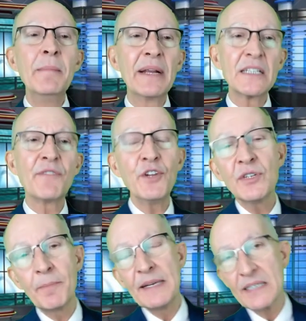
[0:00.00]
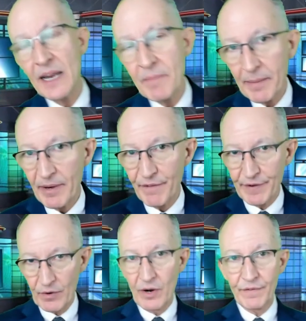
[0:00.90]
because if you simply say make me a
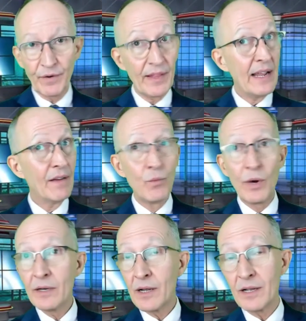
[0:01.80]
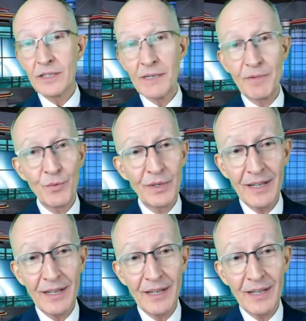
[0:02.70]
fair offer, they have one concept of what